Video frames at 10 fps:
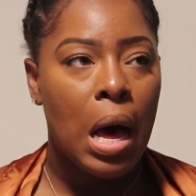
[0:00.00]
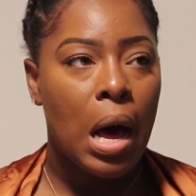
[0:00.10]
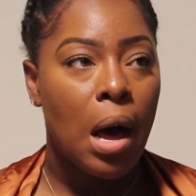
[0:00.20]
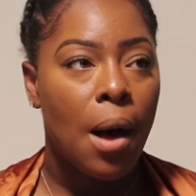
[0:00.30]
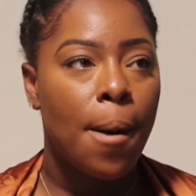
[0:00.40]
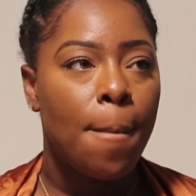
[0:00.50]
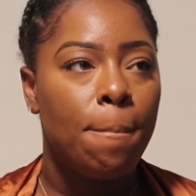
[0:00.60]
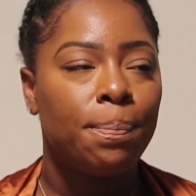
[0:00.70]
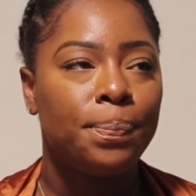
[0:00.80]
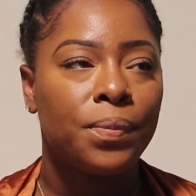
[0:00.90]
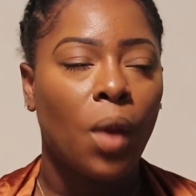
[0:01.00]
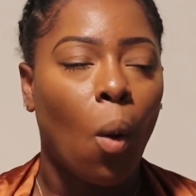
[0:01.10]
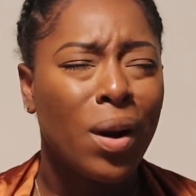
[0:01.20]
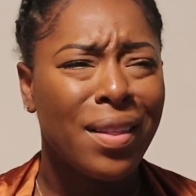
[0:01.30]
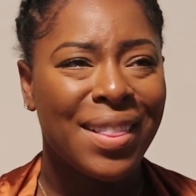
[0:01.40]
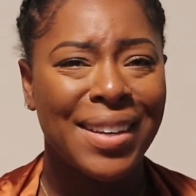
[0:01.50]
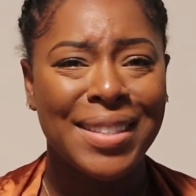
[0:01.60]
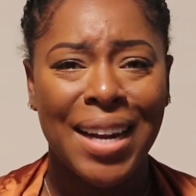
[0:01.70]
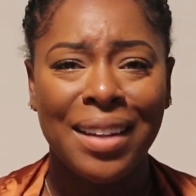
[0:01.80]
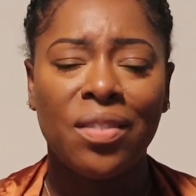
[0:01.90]
One of the things
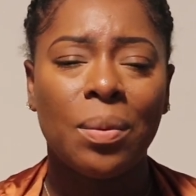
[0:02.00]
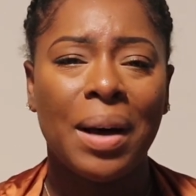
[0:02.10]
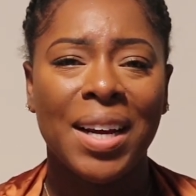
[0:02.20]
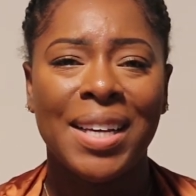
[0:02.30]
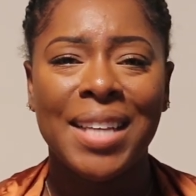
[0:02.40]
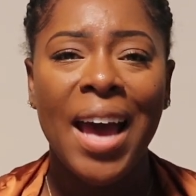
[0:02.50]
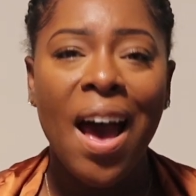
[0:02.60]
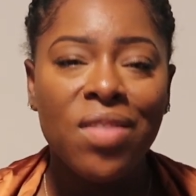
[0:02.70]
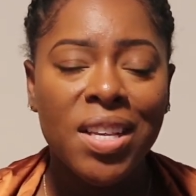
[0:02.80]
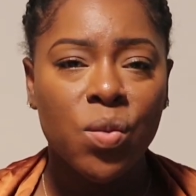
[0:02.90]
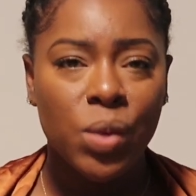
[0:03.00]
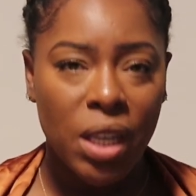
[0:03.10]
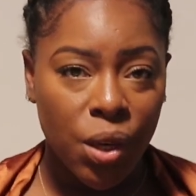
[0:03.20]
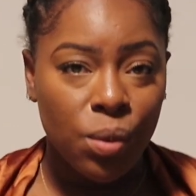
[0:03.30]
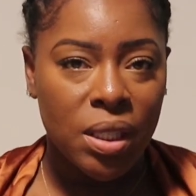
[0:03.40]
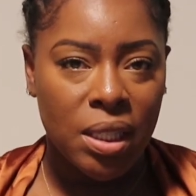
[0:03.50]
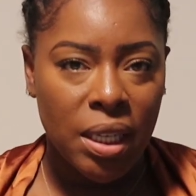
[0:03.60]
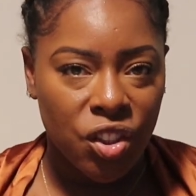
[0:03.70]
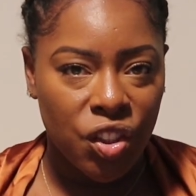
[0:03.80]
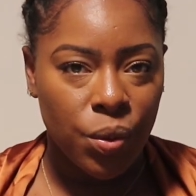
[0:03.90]
that I love about it is they have this really cute
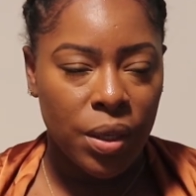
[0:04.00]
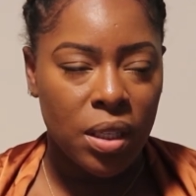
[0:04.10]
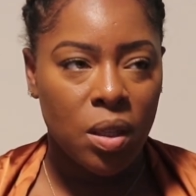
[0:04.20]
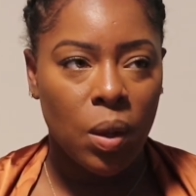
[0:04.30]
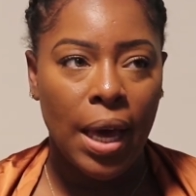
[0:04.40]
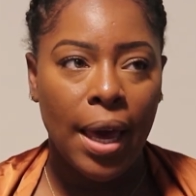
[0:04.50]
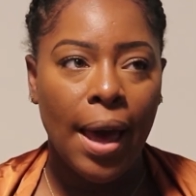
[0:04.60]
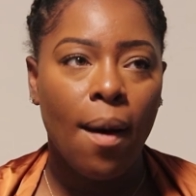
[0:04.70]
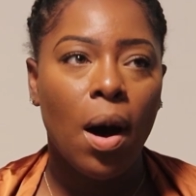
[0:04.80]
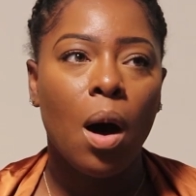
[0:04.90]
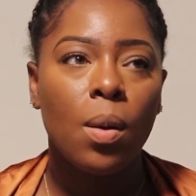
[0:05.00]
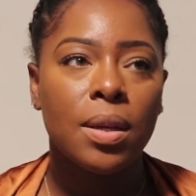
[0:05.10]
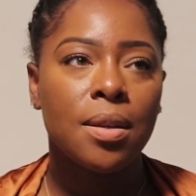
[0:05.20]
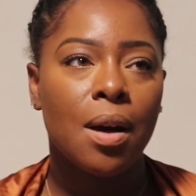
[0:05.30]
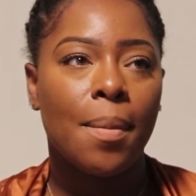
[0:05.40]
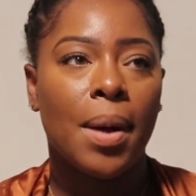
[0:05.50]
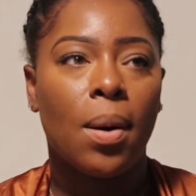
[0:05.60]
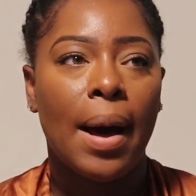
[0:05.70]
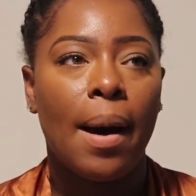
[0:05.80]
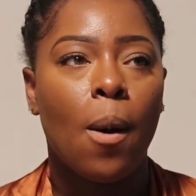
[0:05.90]
cinch to it. So like how I always talk
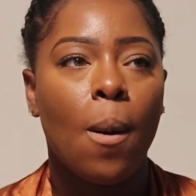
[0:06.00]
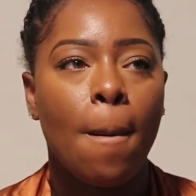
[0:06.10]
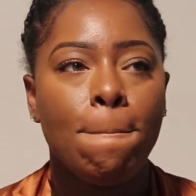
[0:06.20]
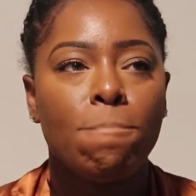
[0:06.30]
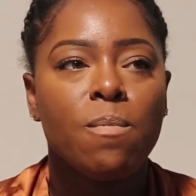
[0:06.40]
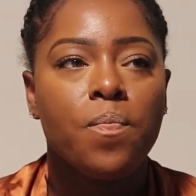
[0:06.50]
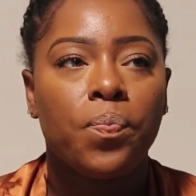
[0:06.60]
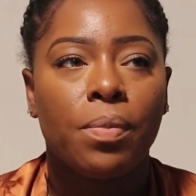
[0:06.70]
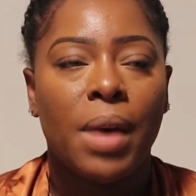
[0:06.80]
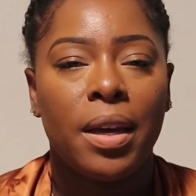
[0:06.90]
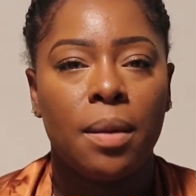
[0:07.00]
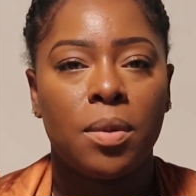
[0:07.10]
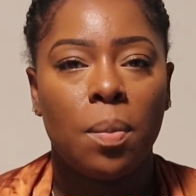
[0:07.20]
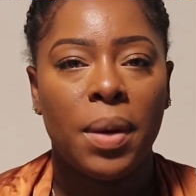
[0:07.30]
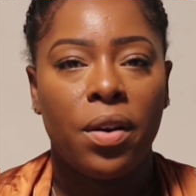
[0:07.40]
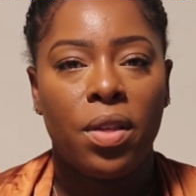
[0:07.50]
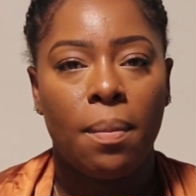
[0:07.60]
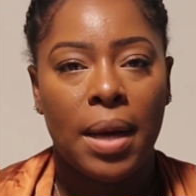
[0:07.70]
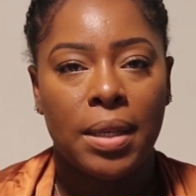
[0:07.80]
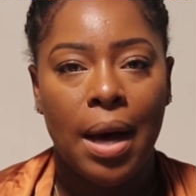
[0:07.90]
about how my hips are bigger than
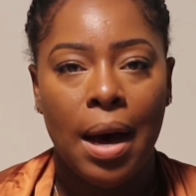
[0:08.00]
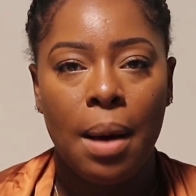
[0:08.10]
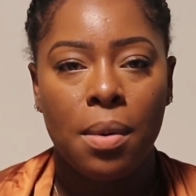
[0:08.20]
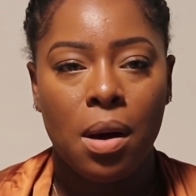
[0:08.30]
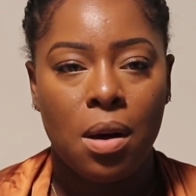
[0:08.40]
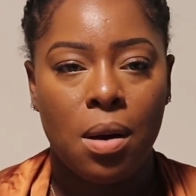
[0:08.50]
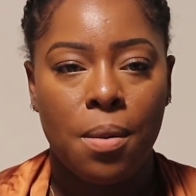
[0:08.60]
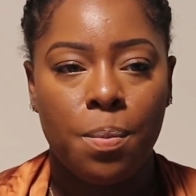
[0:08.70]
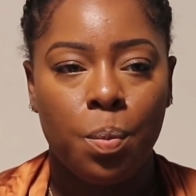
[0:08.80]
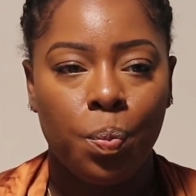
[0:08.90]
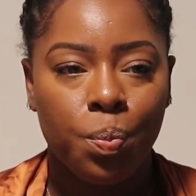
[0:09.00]
my top, and